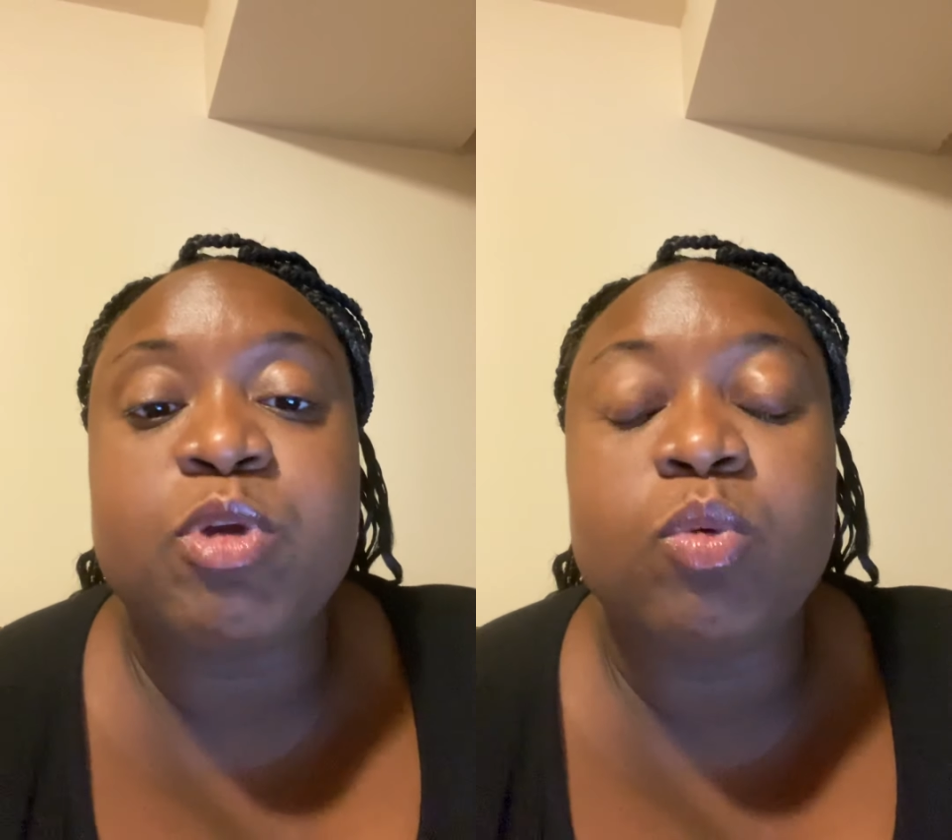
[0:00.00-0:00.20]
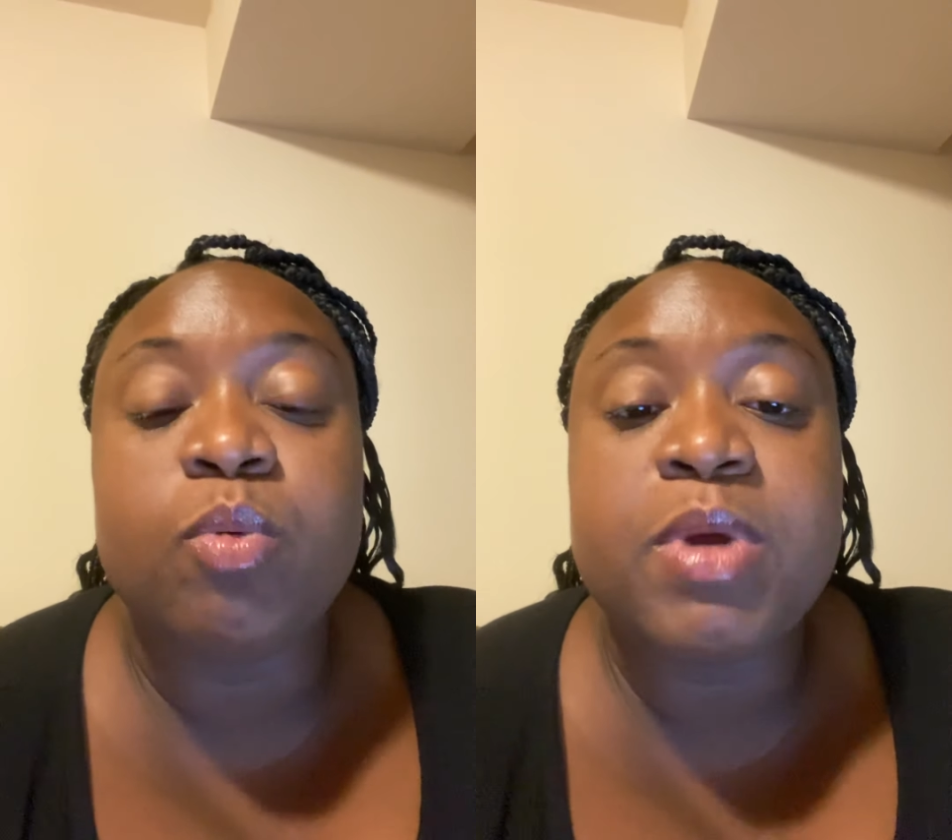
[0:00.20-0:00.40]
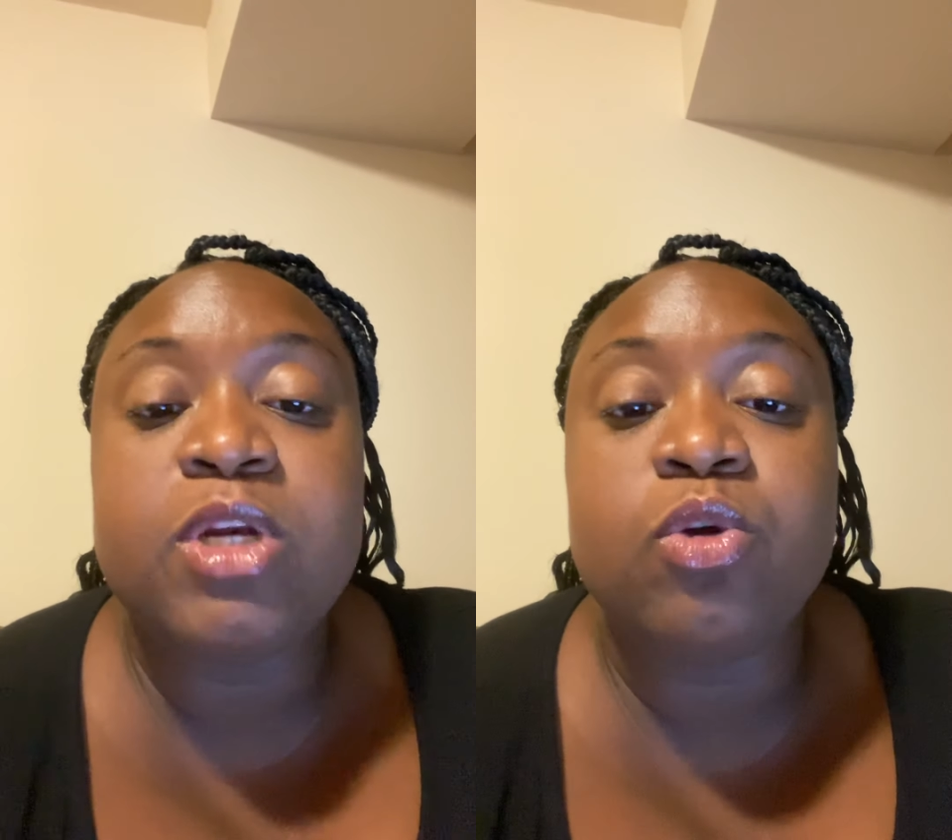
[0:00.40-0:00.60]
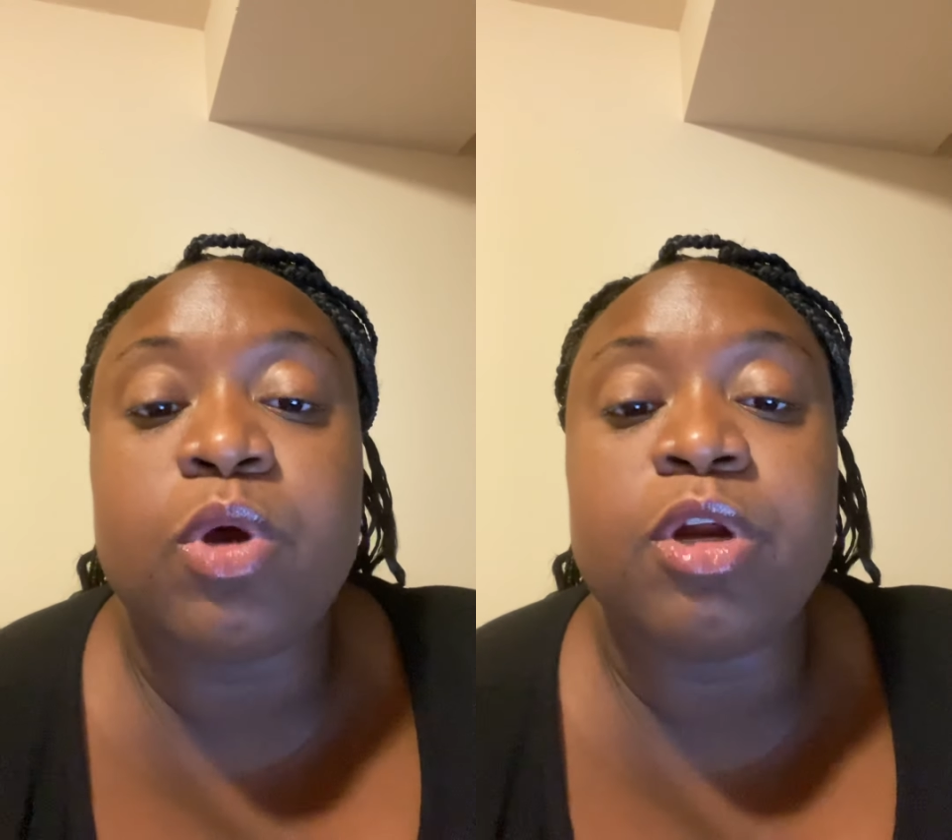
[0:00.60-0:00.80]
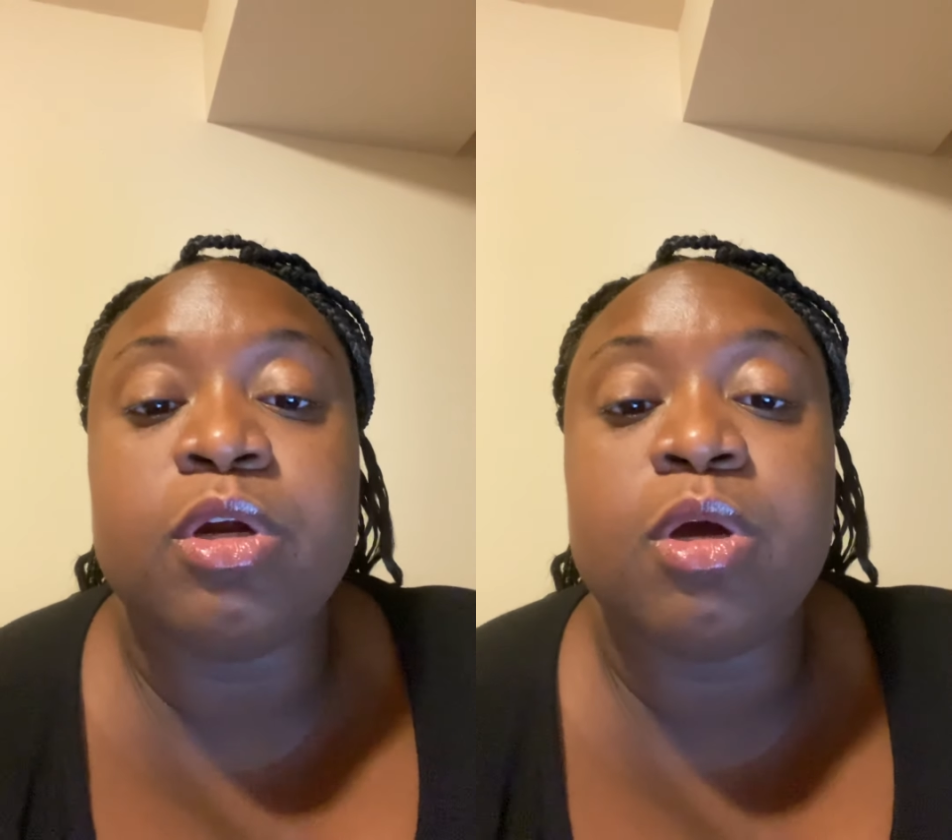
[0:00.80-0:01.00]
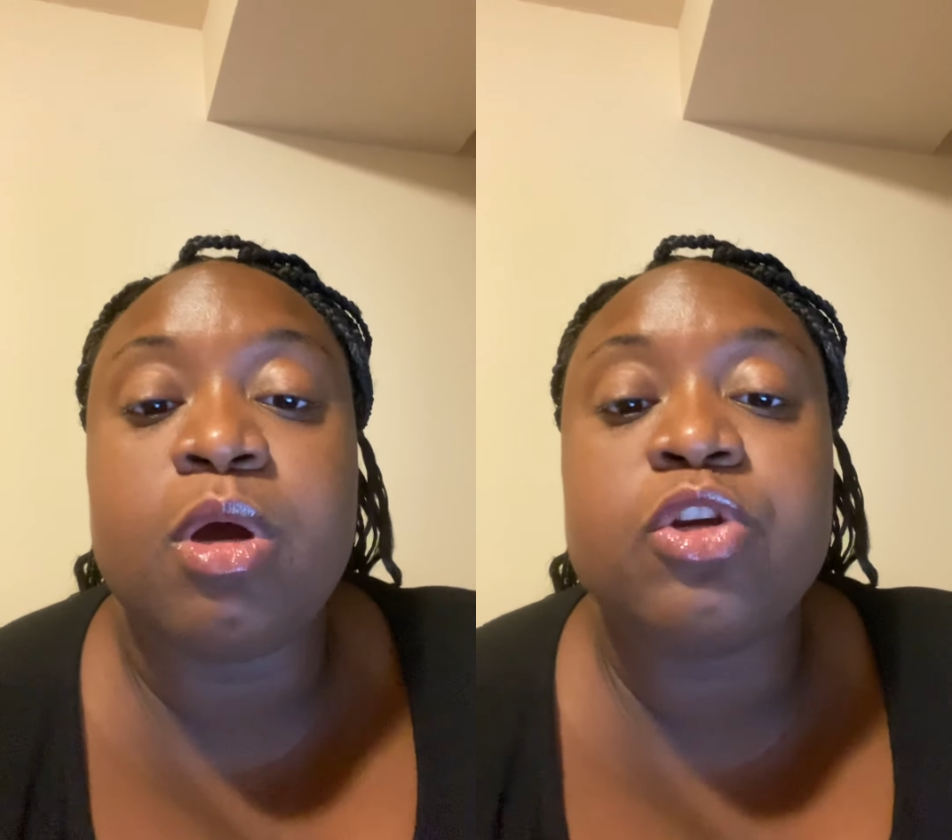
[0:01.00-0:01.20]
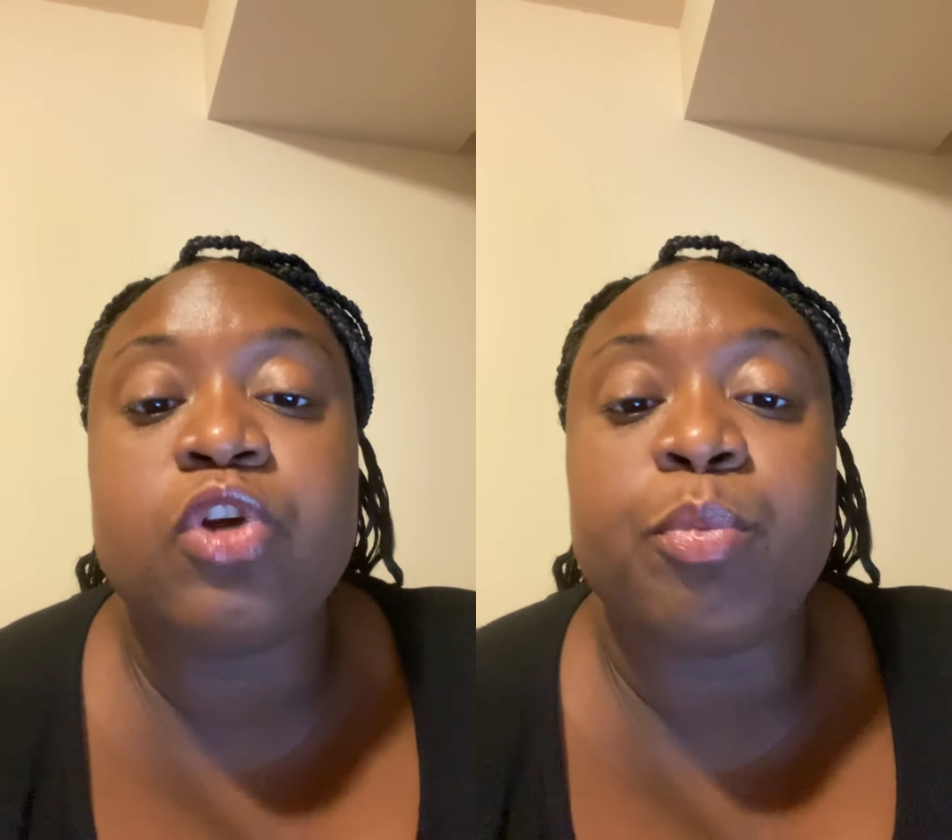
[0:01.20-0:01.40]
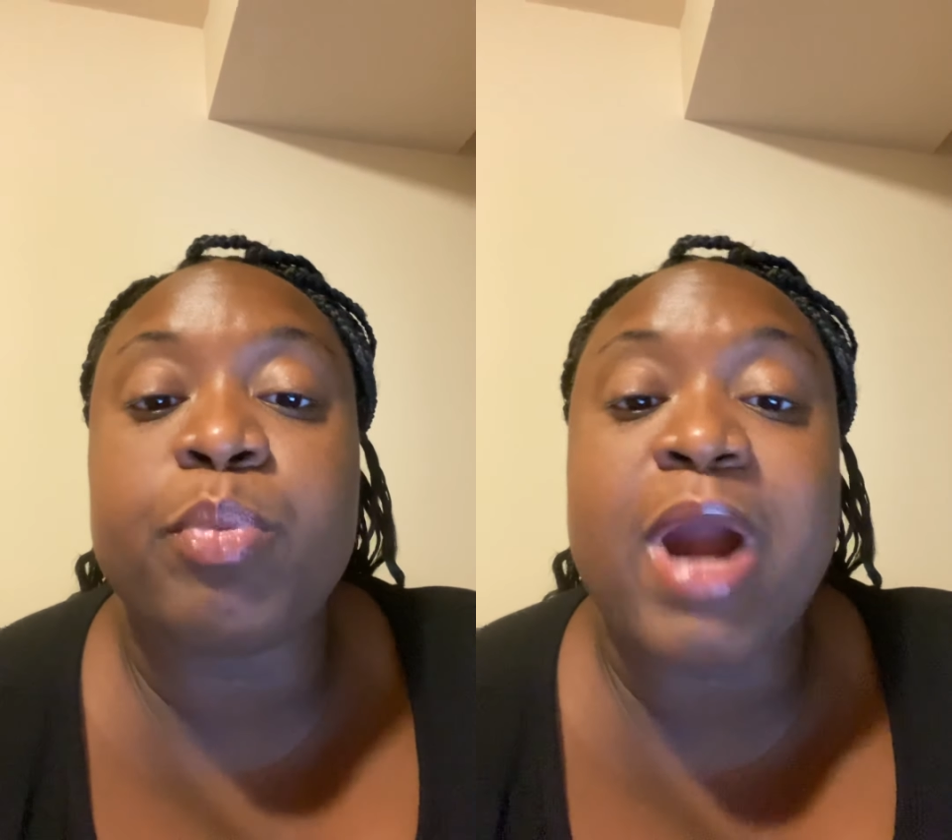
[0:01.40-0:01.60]
you will be doing
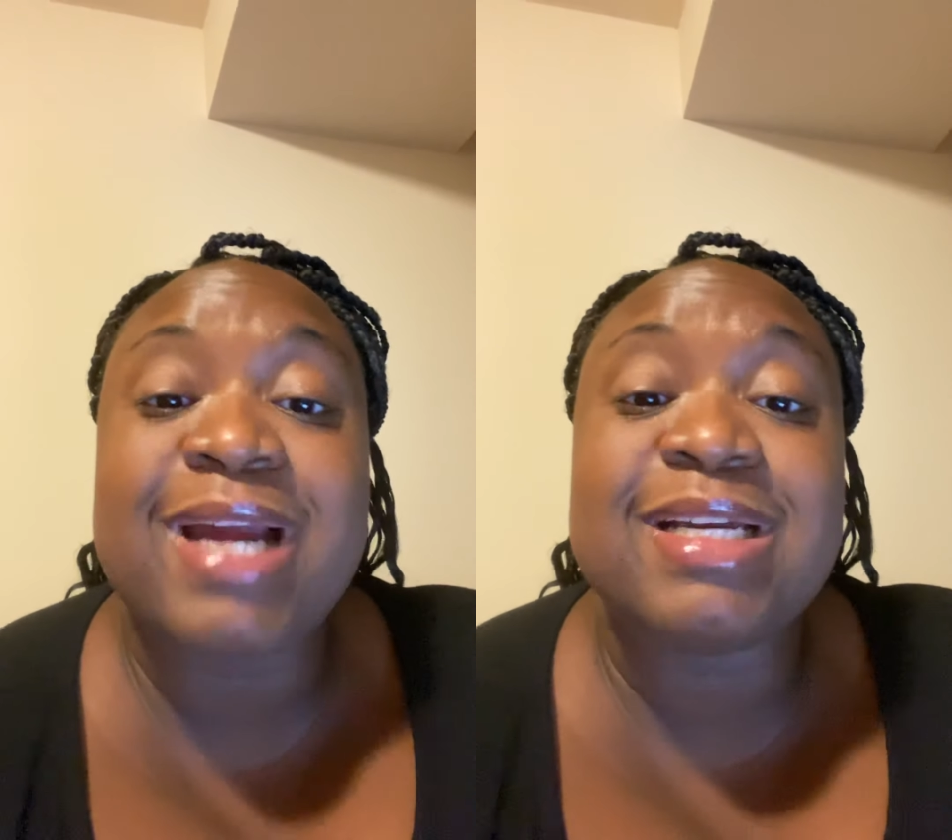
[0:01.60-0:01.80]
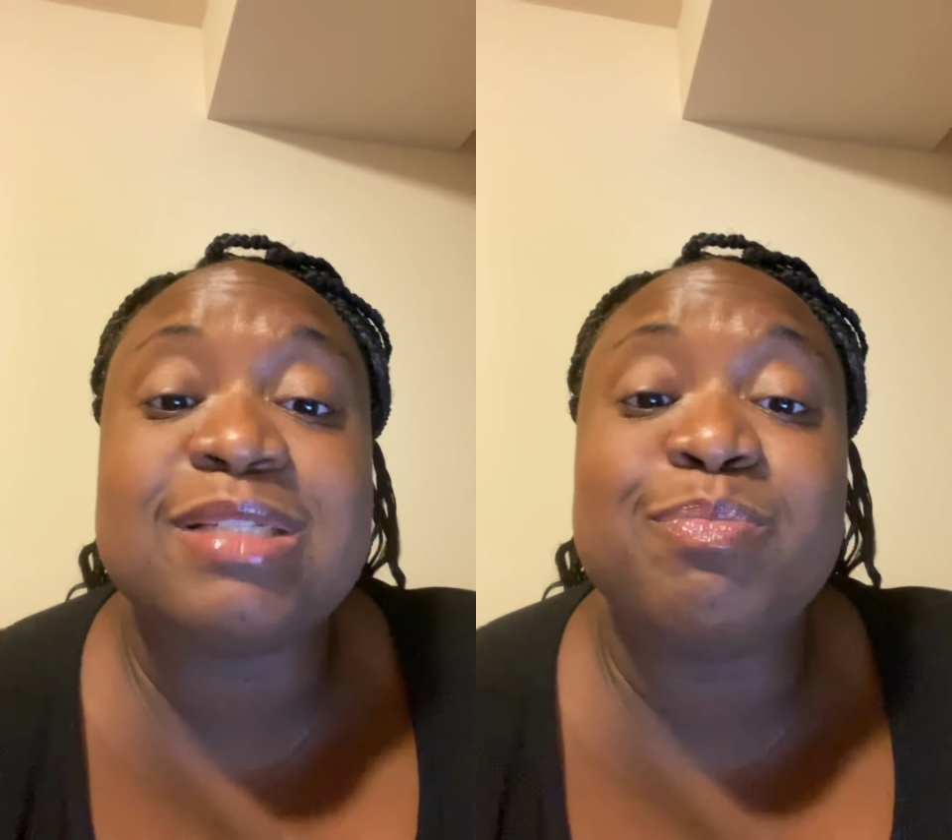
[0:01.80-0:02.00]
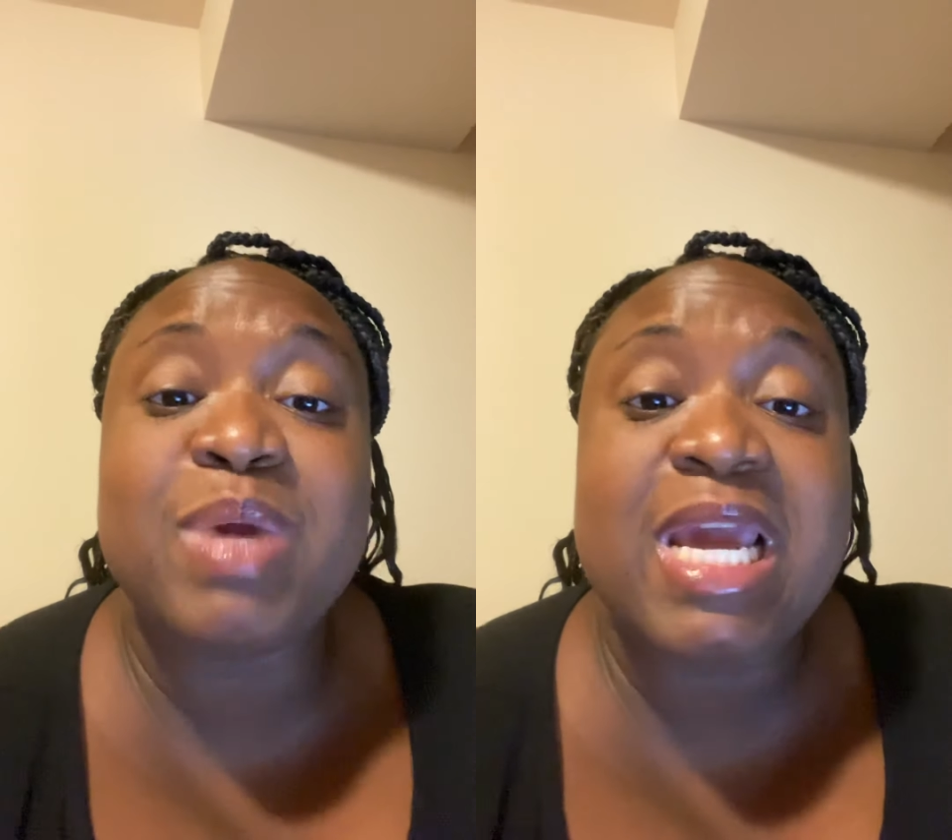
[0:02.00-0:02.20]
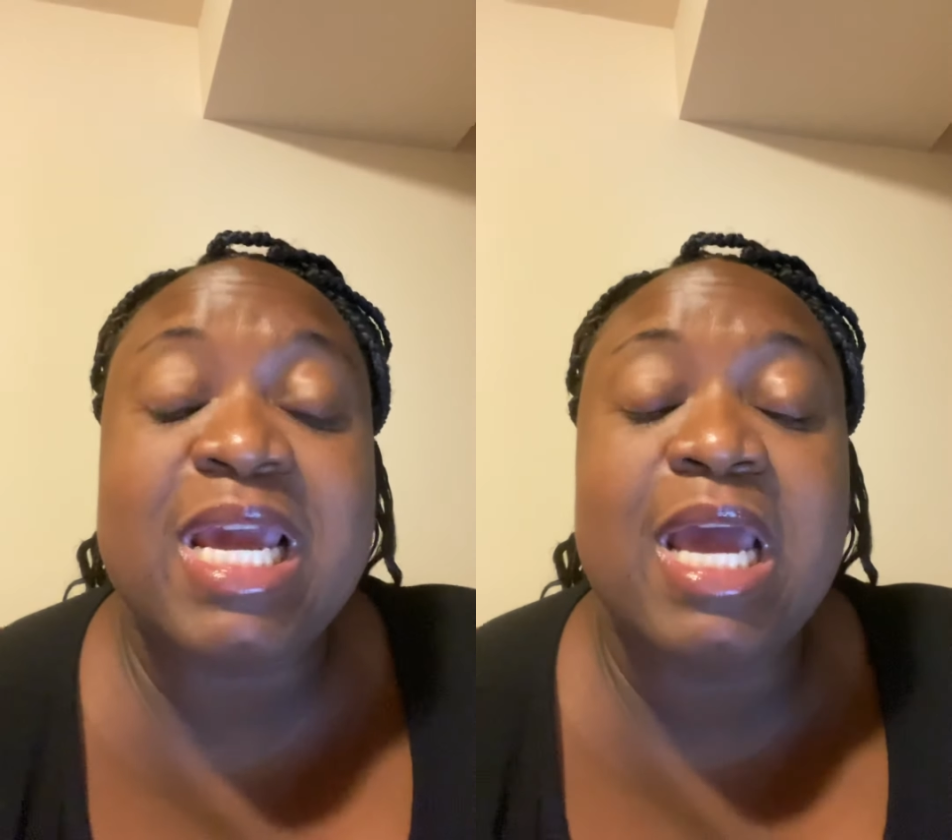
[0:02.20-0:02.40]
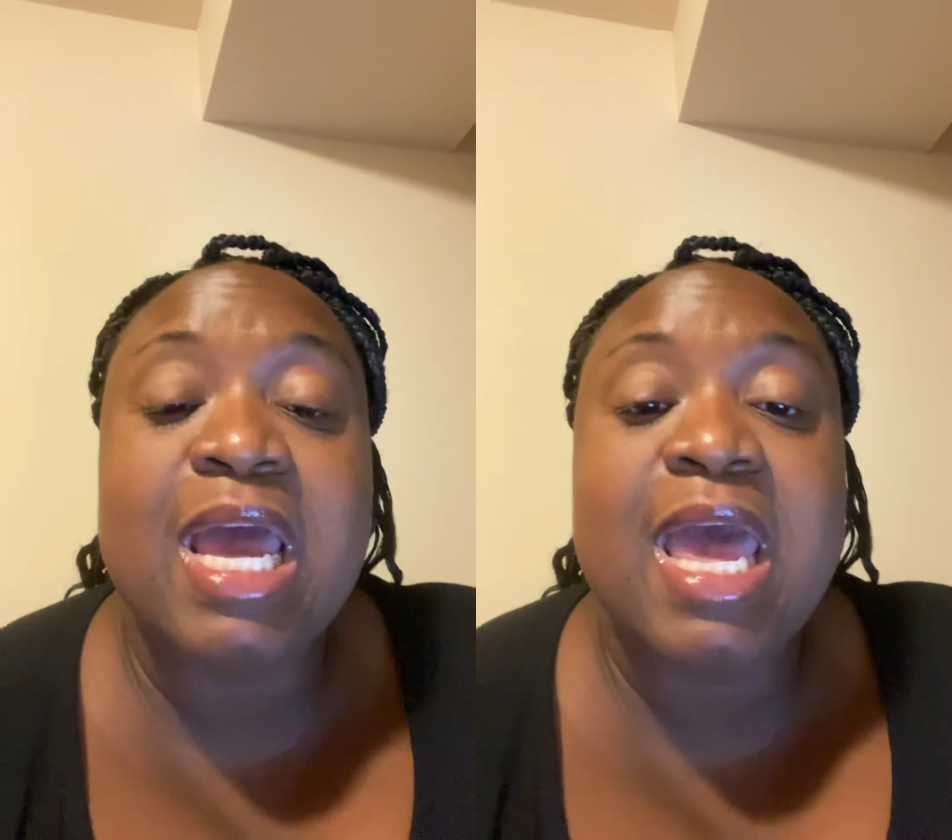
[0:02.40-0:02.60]
your practice B,